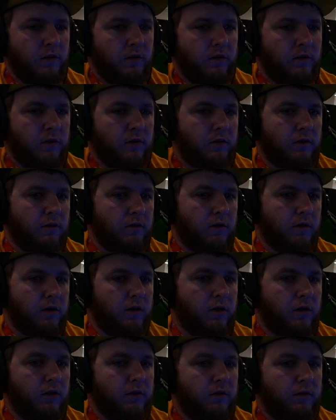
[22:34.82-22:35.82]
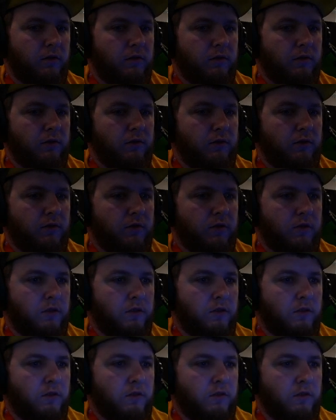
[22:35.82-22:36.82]
Alright,
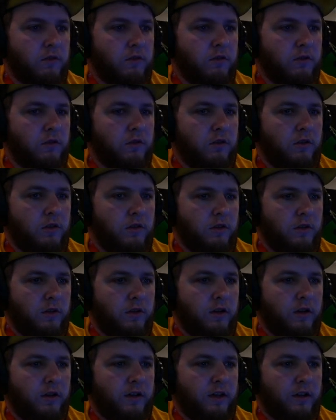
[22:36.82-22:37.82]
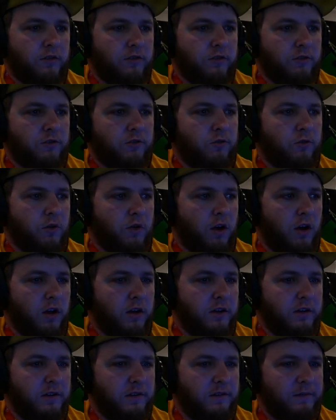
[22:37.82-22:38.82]
so... next is
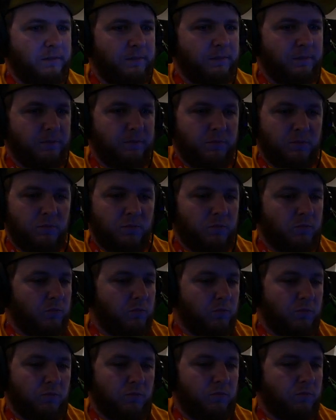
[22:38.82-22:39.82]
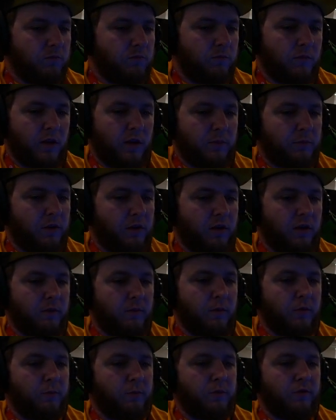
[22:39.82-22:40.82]
Croc. Like, probably the
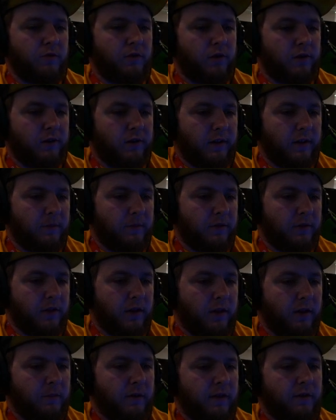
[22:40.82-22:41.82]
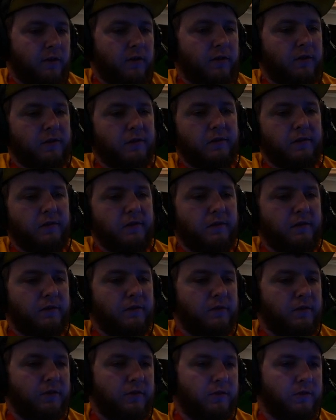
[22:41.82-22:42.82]
most bizarre name in the game, I think.
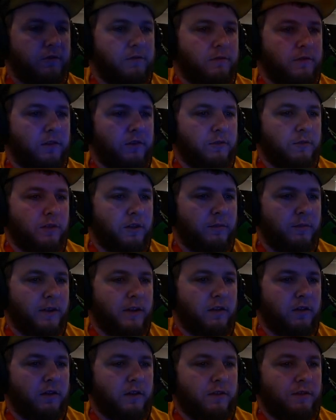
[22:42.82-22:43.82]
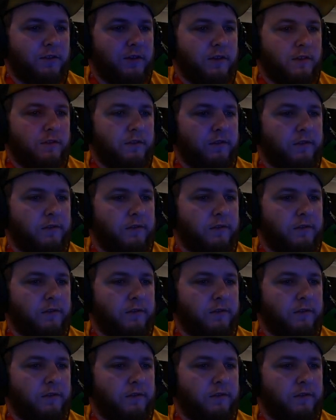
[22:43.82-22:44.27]
Just doesn't really make a lot of sense.